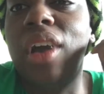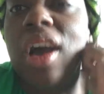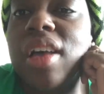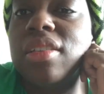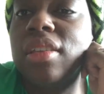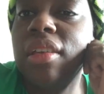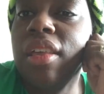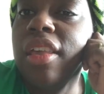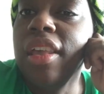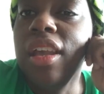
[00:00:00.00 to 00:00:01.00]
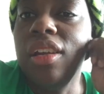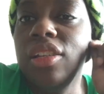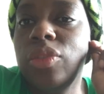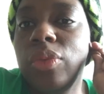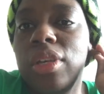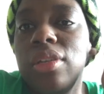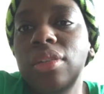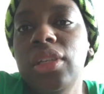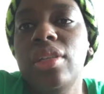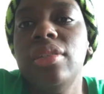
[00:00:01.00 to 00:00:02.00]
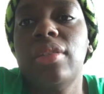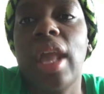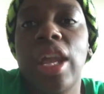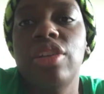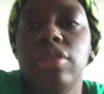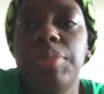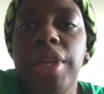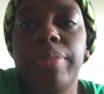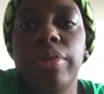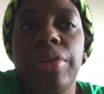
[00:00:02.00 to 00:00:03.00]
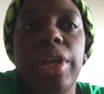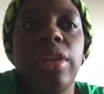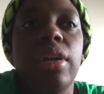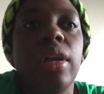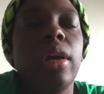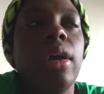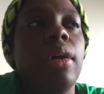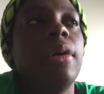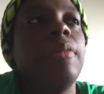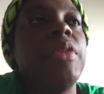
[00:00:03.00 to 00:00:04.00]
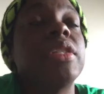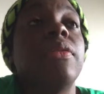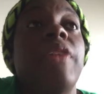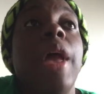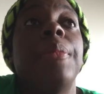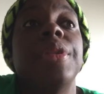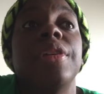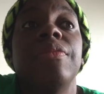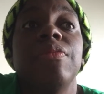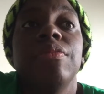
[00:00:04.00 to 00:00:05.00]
God. And it's with these Asian people, and they're it's a family,